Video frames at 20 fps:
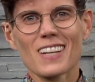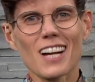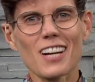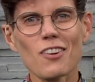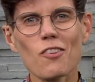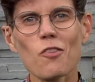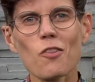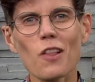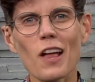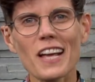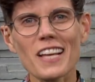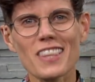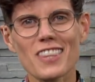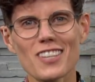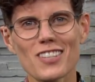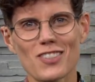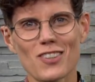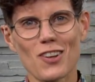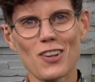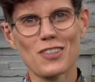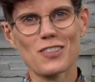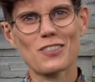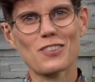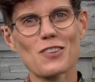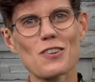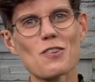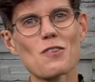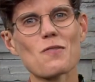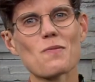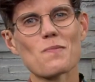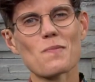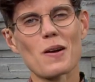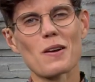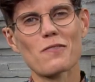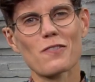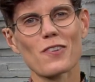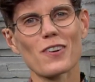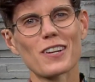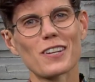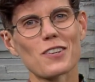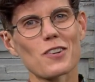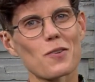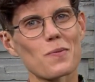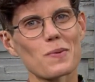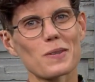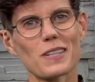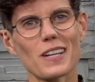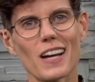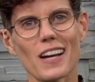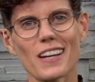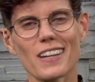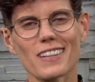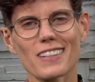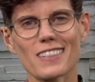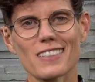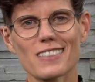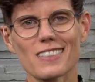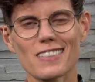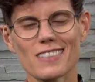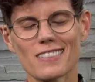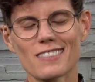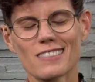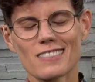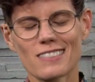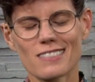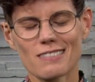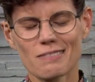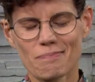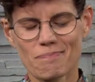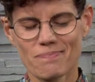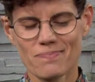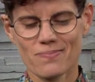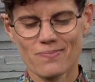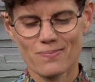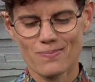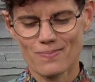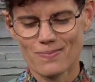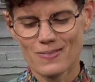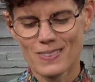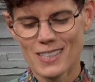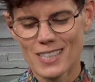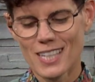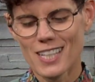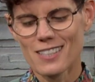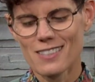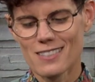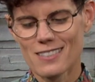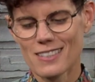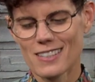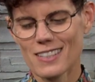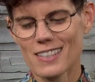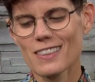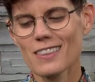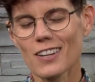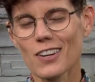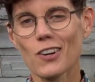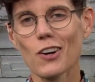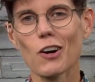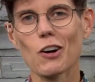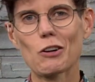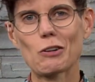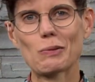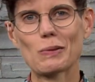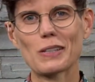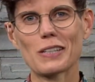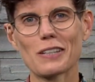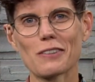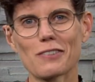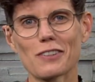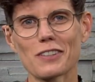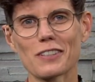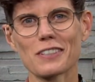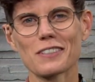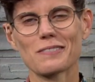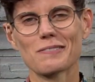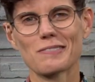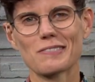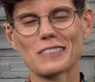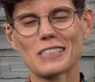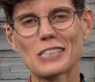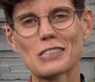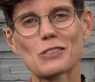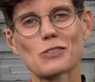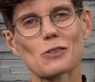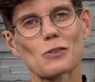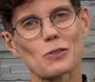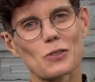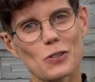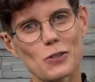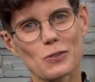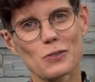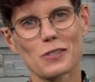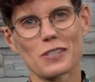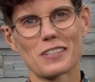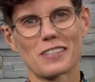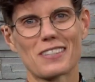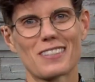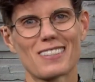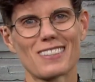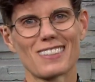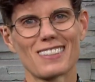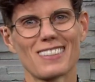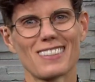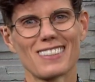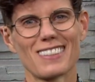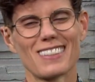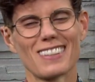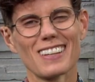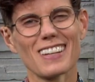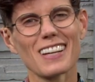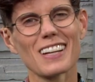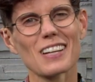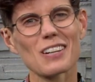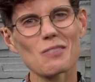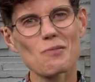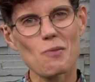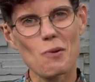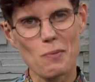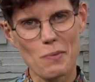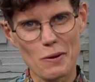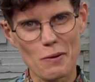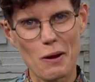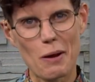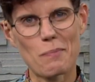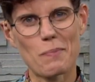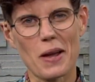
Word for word: don't like this on Zoom, my friend Obadiah, because he, he gets to end the call whenever he so chooses. We'll be right